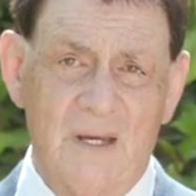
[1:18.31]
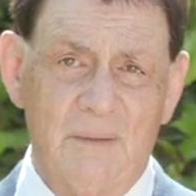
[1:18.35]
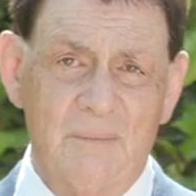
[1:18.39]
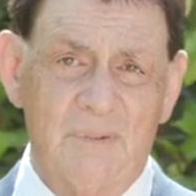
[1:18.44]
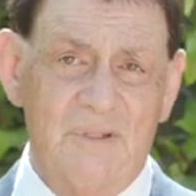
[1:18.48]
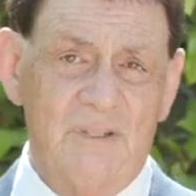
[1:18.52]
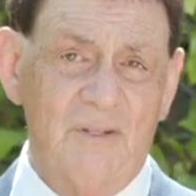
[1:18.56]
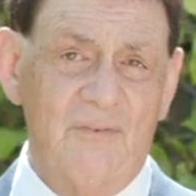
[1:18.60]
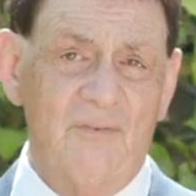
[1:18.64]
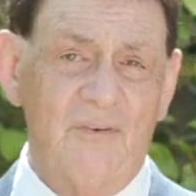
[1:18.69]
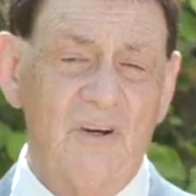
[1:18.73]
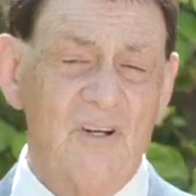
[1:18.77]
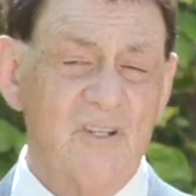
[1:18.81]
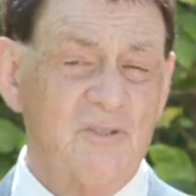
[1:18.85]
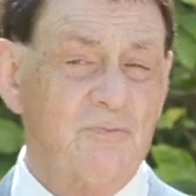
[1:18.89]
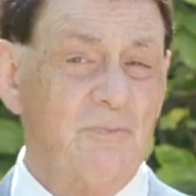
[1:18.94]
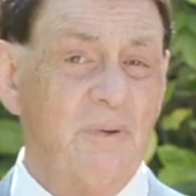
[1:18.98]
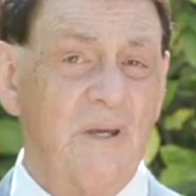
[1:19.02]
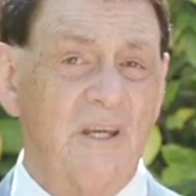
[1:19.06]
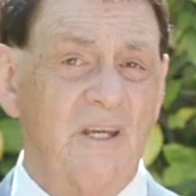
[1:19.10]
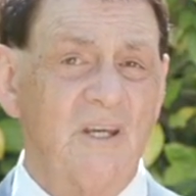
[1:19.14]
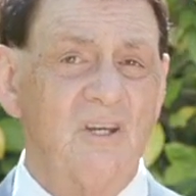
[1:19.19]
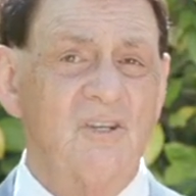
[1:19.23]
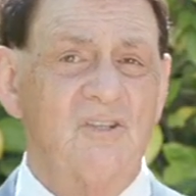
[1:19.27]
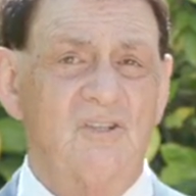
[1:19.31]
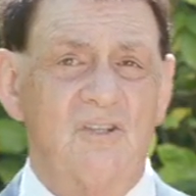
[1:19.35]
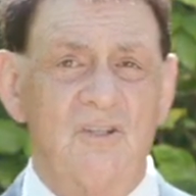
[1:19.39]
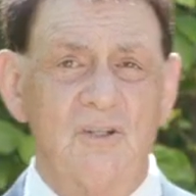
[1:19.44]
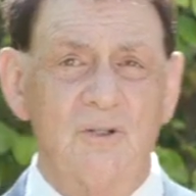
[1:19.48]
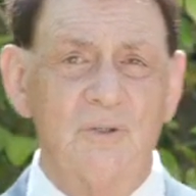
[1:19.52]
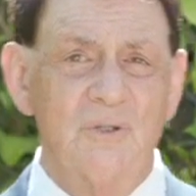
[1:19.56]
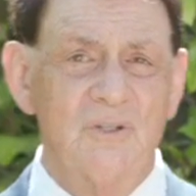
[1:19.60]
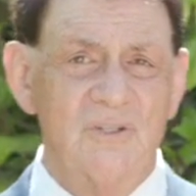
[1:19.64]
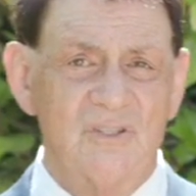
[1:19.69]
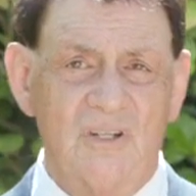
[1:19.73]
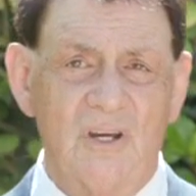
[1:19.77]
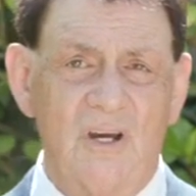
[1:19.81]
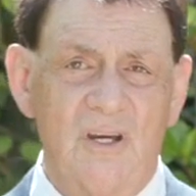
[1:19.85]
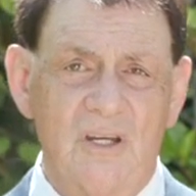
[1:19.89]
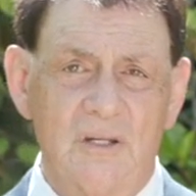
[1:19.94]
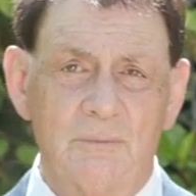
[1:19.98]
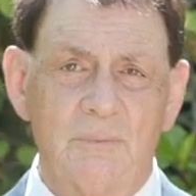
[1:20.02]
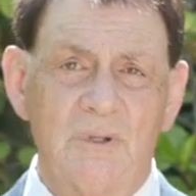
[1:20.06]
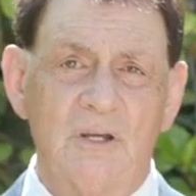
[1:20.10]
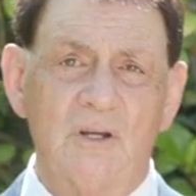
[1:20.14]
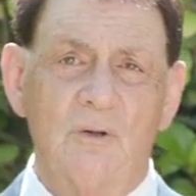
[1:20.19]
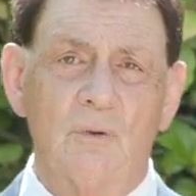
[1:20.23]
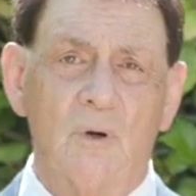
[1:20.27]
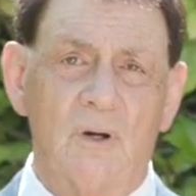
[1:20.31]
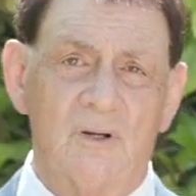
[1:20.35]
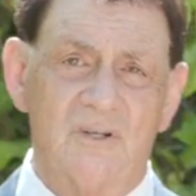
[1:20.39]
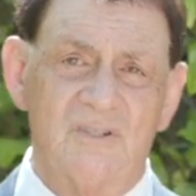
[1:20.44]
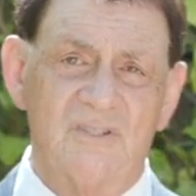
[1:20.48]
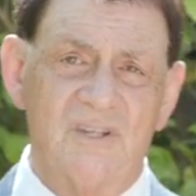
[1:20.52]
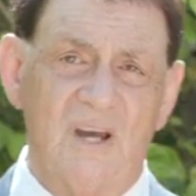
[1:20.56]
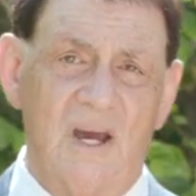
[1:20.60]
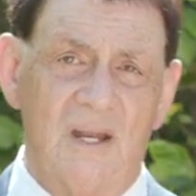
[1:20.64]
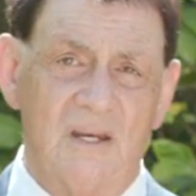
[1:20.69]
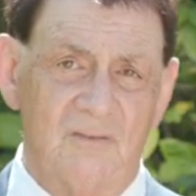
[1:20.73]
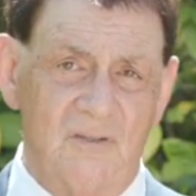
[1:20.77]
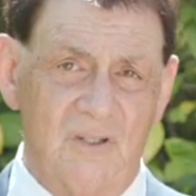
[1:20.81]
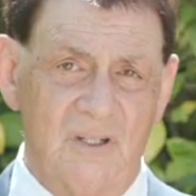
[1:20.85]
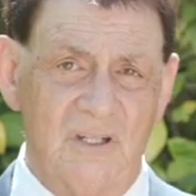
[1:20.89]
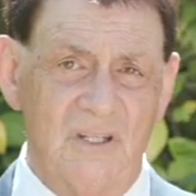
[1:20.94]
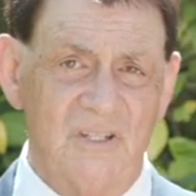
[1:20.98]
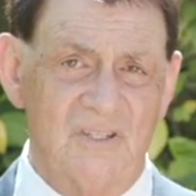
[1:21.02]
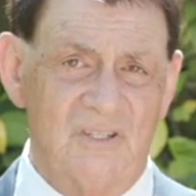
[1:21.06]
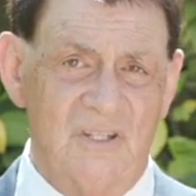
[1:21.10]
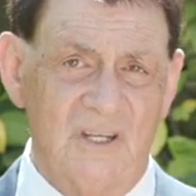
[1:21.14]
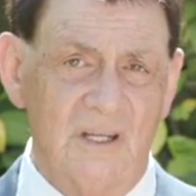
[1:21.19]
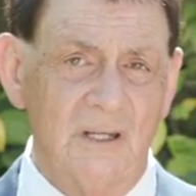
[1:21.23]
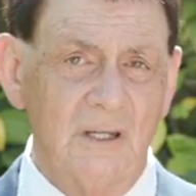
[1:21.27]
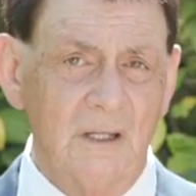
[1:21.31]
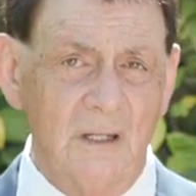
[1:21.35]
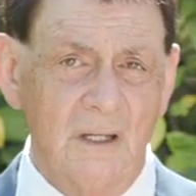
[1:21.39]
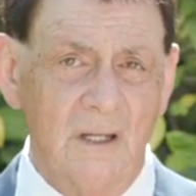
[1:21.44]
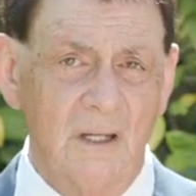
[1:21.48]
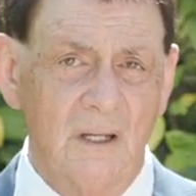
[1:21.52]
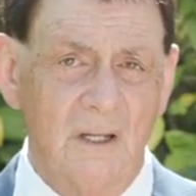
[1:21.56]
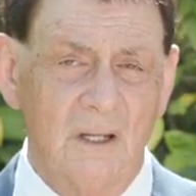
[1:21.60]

But the first big issue is going to be quantitative easing,